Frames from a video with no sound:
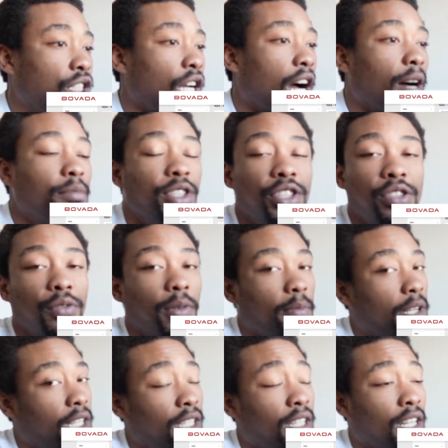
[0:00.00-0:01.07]
I'm just doing
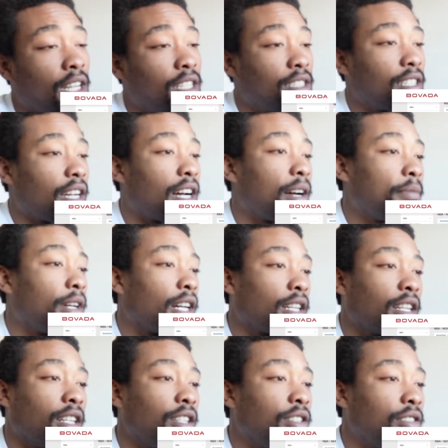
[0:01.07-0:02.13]
money lines. I'm not
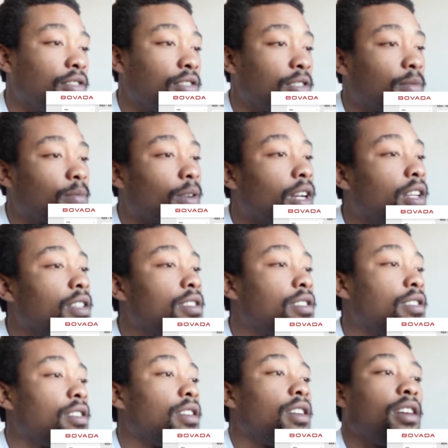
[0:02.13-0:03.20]
gonna do
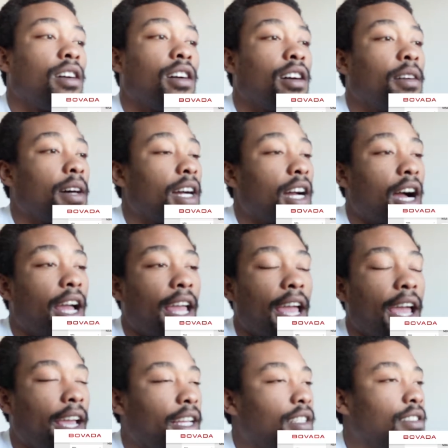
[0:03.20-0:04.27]
spreads. I
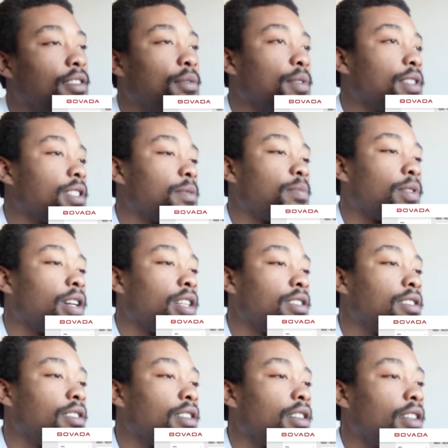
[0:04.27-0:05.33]
hate doing
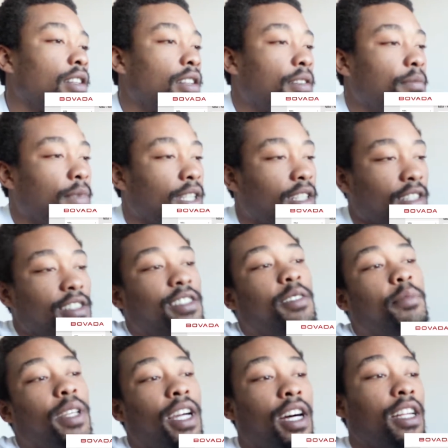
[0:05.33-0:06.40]
spreads because, to
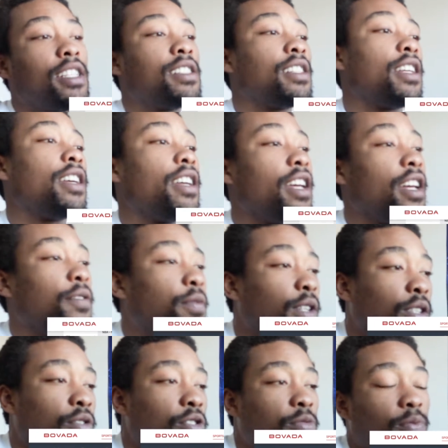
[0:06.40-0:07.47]
be honest, if we
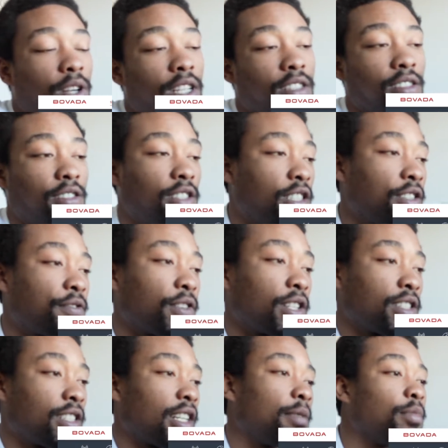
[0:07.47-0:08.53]
do spreads, just for an
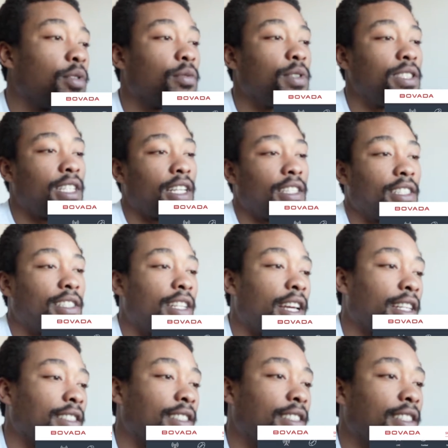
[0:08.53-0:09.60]
example, we take this
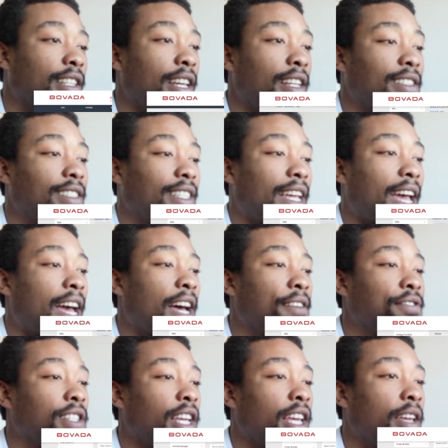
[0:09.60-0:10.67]
Nets
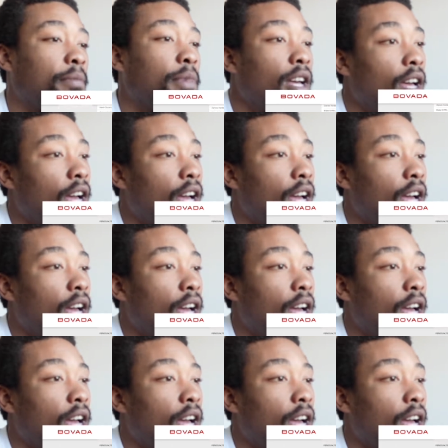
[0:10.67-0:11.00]
Cavs game.